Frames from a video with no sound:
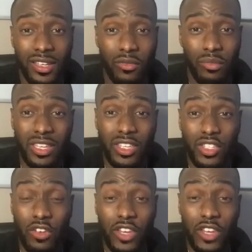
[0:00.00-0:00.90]

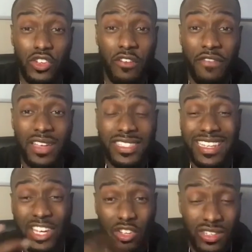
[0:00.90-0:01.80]
because you're
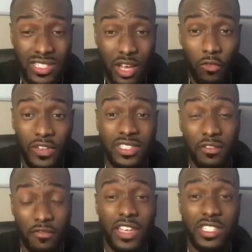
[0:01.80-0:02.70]
investing in yourself. It's an
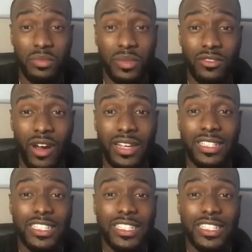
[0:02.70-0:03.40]
investment, right?